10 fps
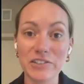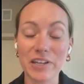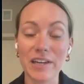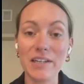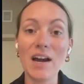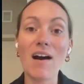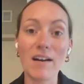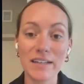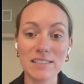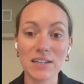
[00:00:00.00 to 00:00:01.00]
session,
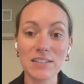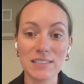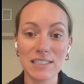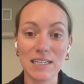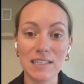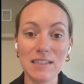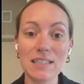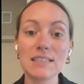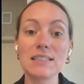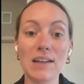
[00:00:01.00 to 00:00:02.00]
August
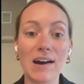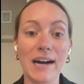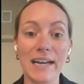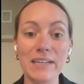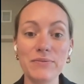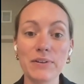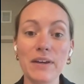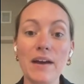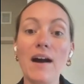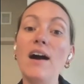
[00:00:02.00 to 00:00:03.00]
13th, live.